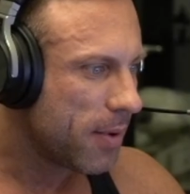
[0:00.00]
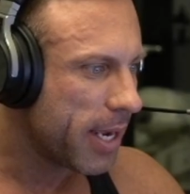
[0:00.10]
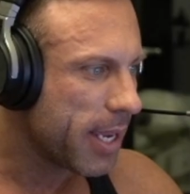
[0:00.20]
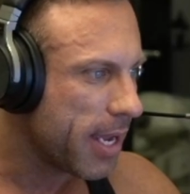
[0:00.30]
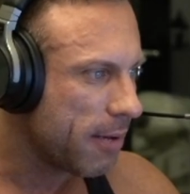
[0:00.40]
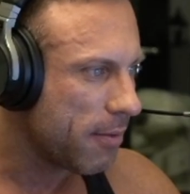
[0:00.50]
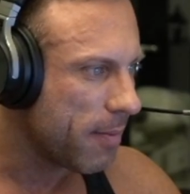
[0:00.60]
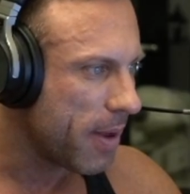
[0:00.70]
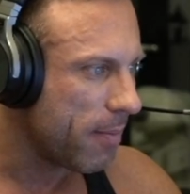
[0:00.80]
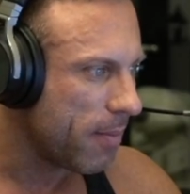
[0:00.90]
but I can't
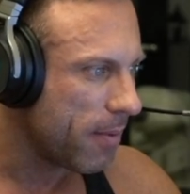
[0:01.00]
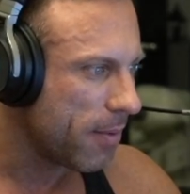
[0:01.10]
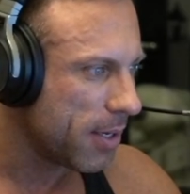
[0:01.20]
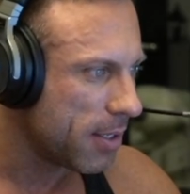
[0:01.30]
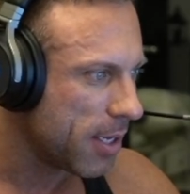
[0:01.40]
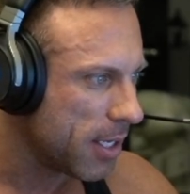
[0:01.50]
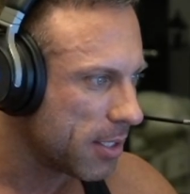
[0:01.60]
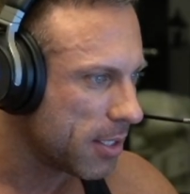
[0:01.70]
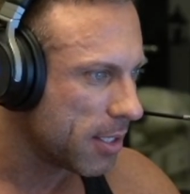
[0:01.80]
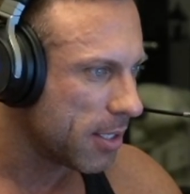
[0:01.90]
remember what it
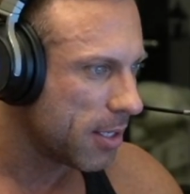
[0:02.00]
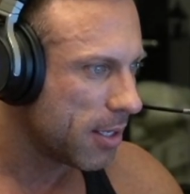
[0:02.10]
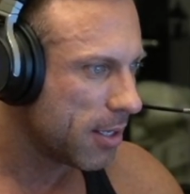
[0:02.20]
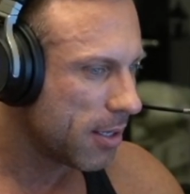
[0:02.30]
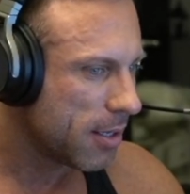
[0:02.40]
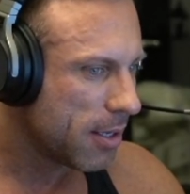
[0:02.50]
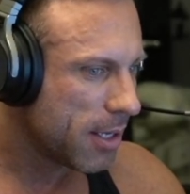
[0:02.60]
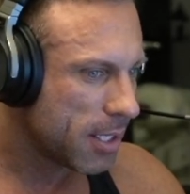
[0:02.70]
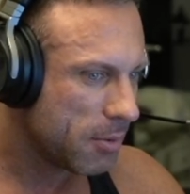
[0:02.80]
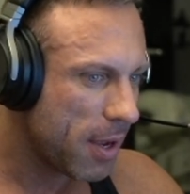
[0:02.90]
tasted.
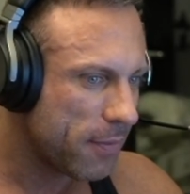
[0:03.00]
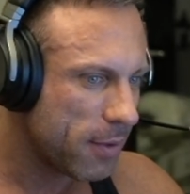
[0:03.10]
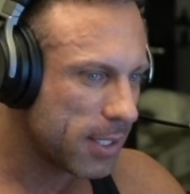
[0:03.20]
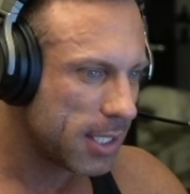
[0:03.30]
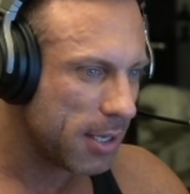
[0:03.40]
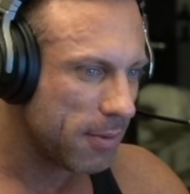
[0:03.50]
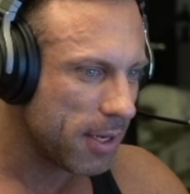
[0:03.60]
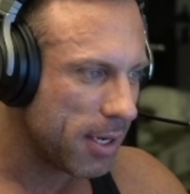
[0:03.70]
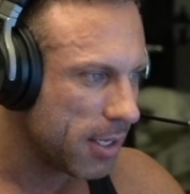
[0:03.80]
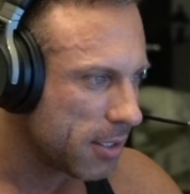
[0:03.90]
So we have to see what
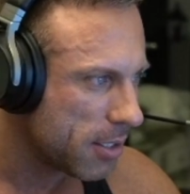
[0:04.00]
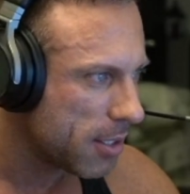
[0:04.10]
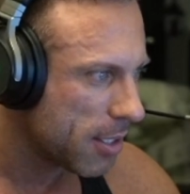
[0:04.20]
it is.